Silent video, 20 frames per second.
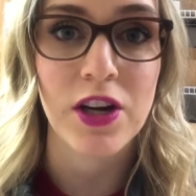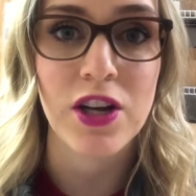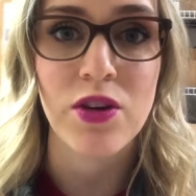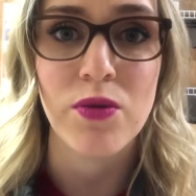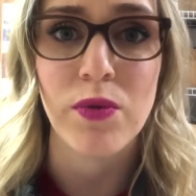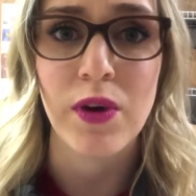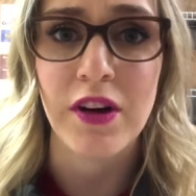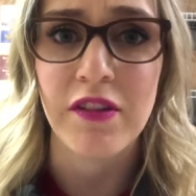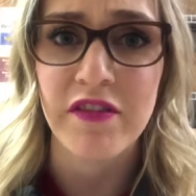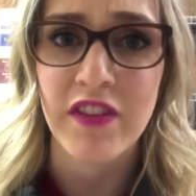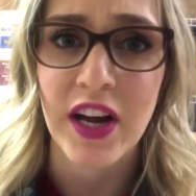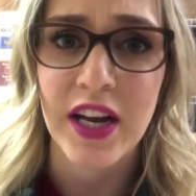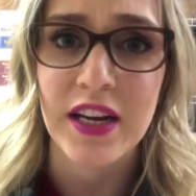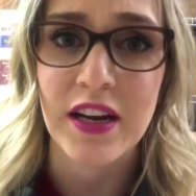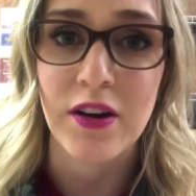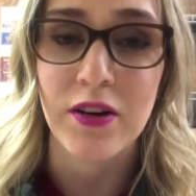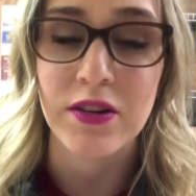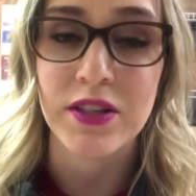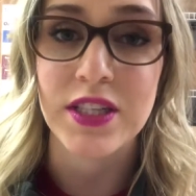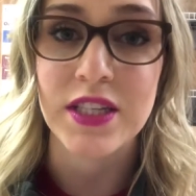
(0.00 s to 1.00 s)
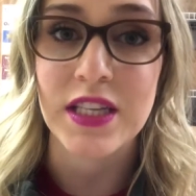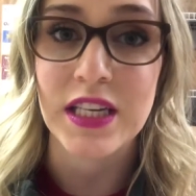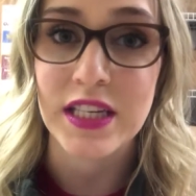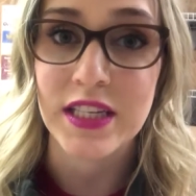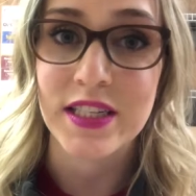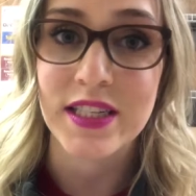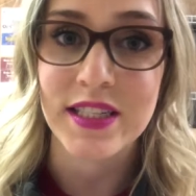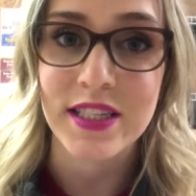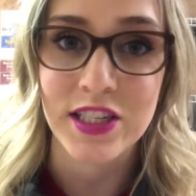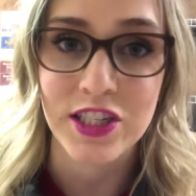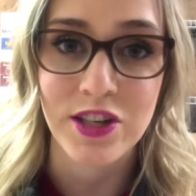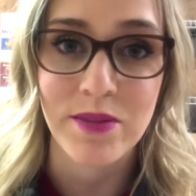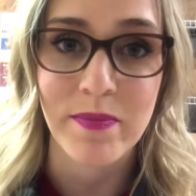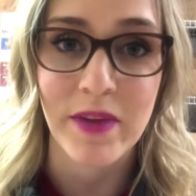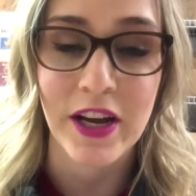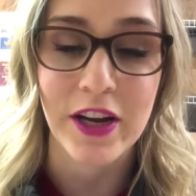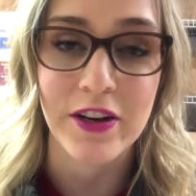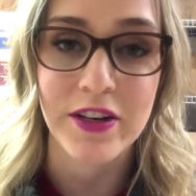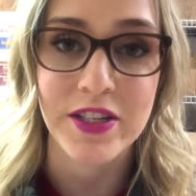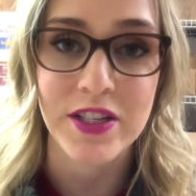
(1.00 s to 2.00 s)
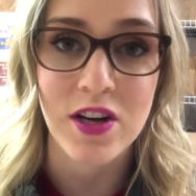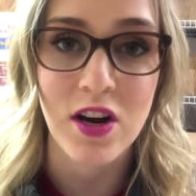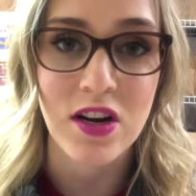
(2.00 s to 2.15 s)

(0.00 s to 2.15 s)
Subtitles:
you want to find out the decision maker's